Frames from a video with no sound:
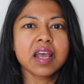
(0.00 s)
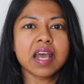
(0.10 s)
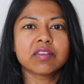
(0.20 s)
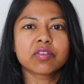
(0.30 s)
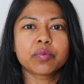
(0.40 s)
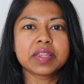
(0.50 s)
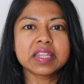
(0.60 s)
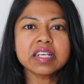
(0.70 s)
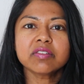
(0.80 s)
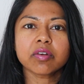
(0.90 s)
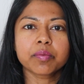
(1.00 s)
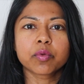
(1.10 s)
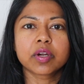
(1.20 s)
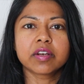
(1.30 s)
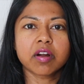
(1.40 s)
And so when things are
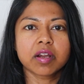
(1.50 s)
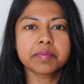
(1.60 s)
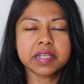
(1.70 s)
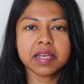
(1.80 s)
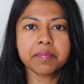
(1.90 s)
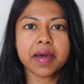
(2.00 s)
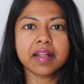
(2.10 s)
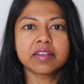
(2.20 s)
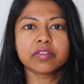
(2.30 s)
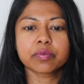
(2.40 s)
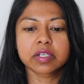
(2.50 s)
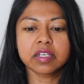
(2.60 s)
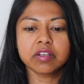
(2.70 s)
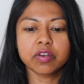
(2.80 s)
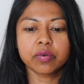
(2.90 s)
more in harmony and balance, we're going
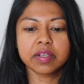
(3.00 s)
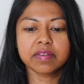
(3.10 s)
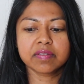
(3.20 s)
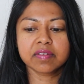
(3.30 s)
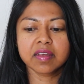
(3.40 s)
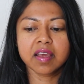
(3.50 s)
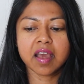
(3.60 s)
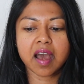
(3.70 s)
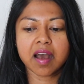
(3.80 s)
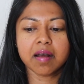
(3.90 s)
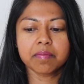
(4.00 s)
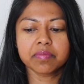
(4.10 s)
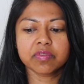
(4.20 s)
to notice um,